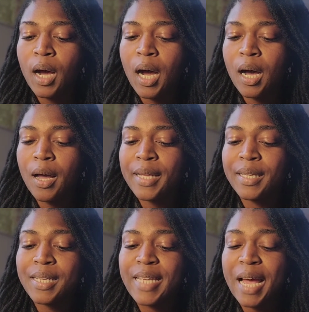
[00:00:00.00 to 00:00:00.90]
Uh, it
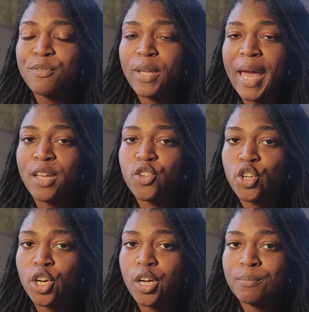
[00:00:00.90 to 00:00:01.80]
does have cane
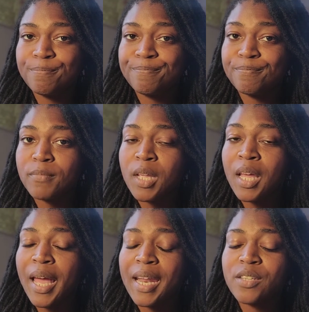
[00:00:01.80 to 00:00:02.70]
sugar.
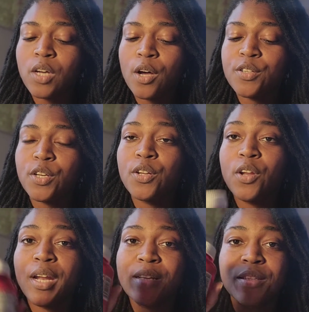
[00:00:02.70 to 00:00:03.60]
And it's also
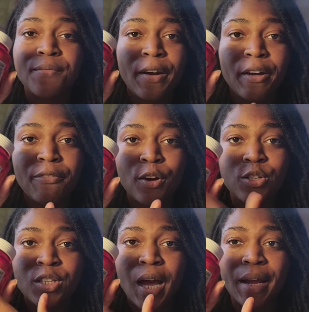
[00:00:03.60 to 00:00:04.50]
noted as the very
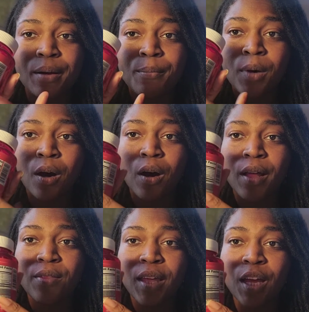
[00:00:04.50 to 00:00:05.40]
first item
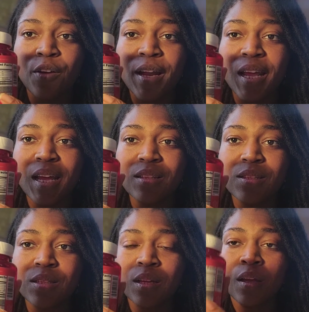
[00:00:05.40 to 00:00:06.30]
on the
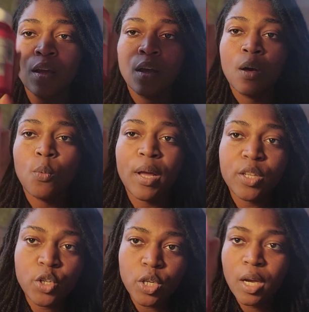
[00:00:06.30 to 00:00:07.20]
ingredients, which